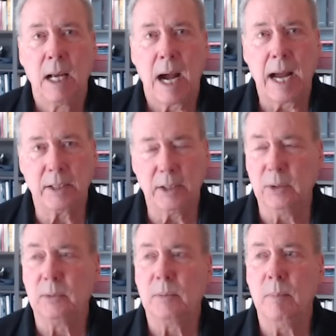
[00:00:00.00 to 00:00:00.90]
I
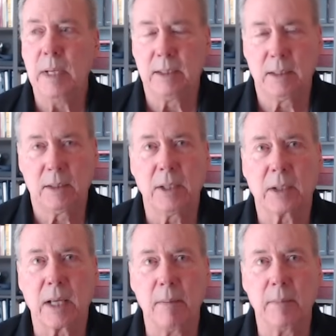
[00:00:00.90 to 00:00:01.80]
do mid-tier
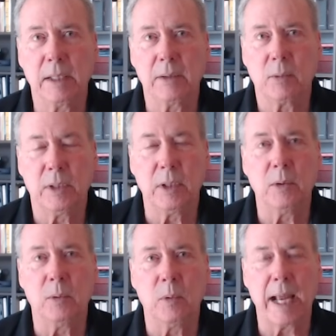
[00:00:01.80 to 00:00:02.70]
companies. We
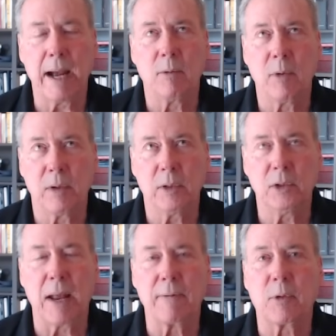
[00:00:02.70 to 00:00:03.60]
do. We have. We
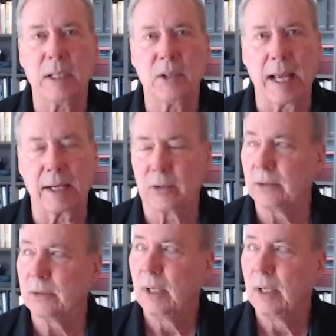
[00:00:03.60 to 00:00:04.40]
used to have three sections: